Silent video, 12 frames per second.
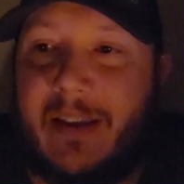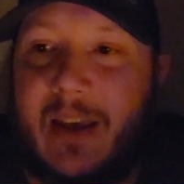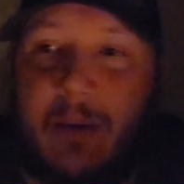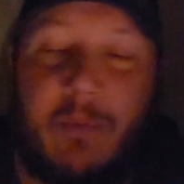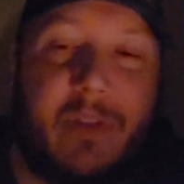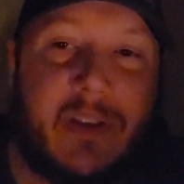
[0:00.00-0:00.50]

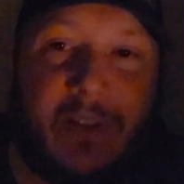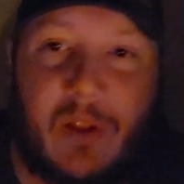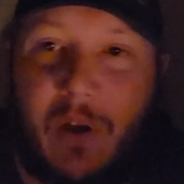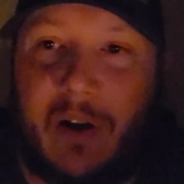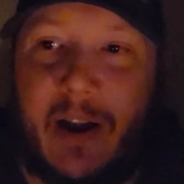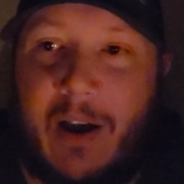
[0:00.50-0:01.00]
him with his
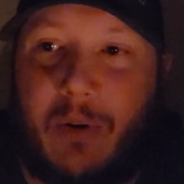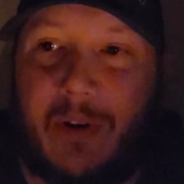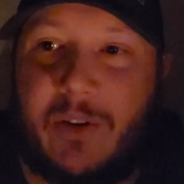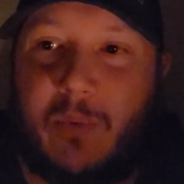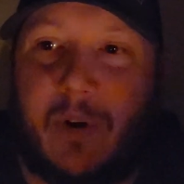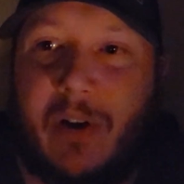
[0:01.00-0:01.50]
long
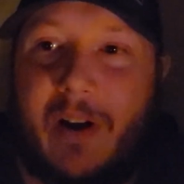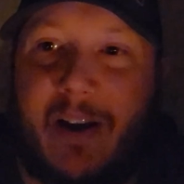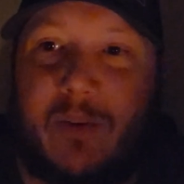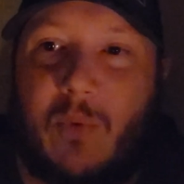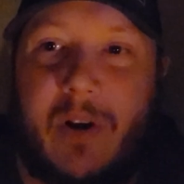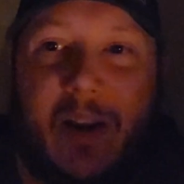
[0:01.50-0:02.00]
hours and
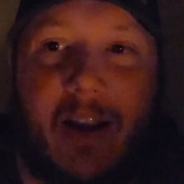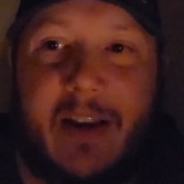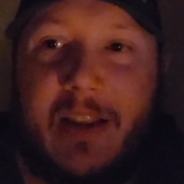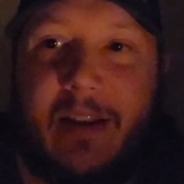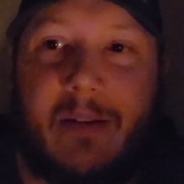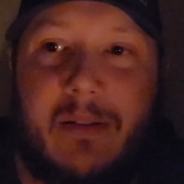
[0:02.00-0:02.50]
whatnot, one night
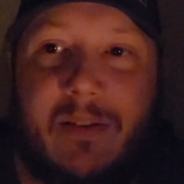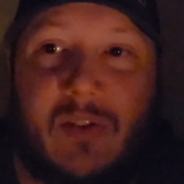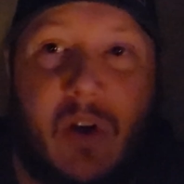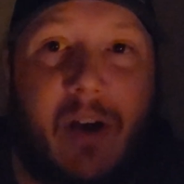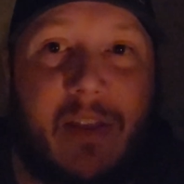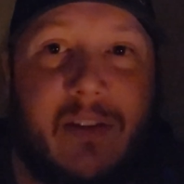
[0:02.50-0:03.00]
he
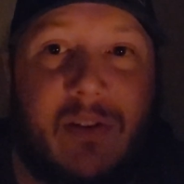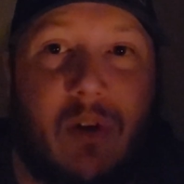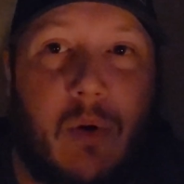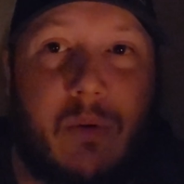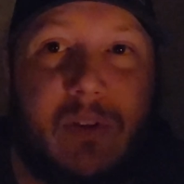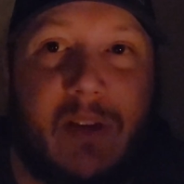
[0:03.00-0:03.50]
saw this
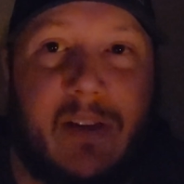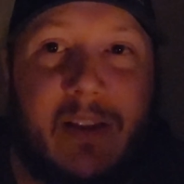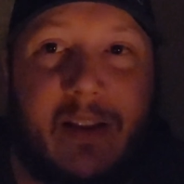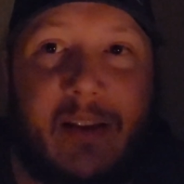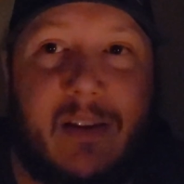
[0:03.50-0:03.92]
ghost and